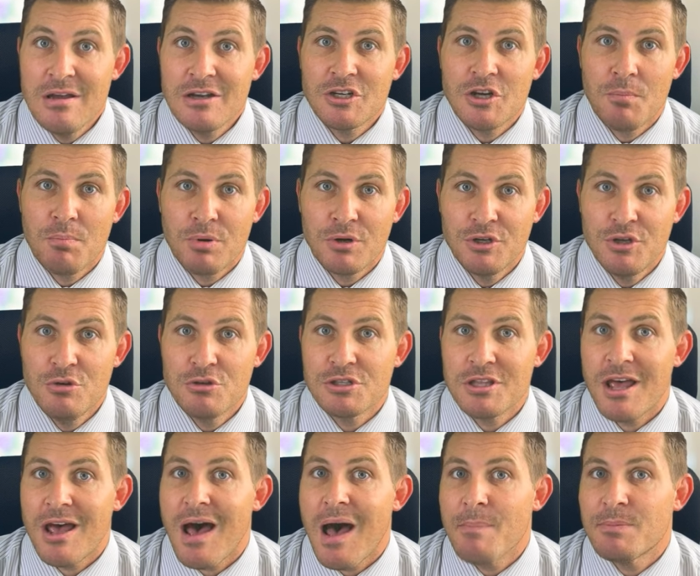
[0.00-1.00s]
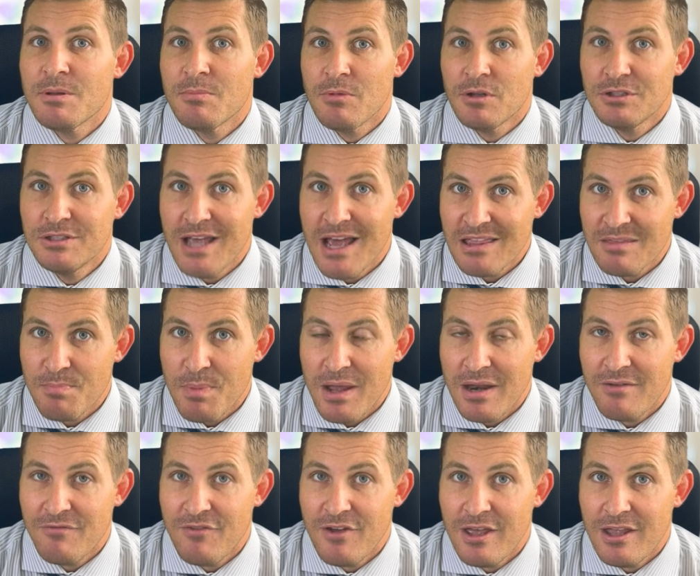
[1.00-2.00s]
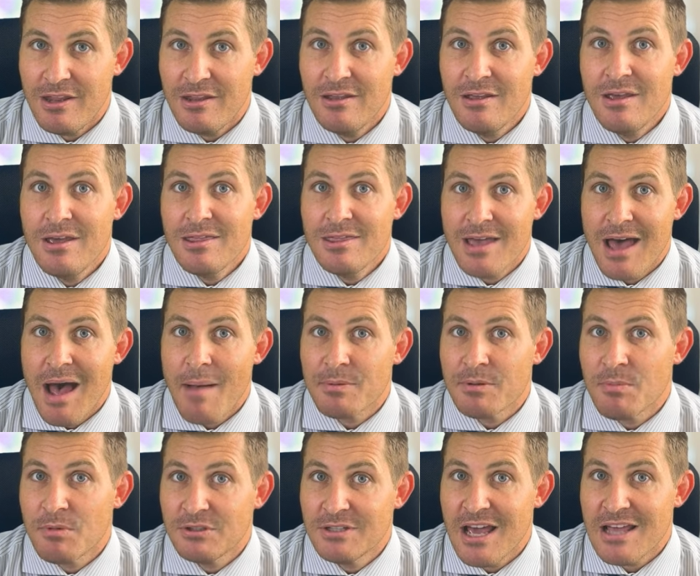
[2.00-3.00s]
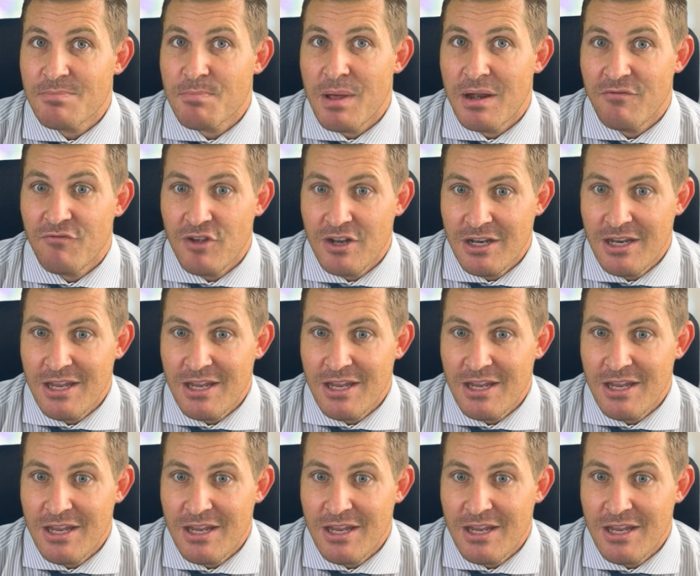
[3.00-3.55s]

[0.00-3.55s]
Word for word: to produce the optimal death benefit, the optimal death benefit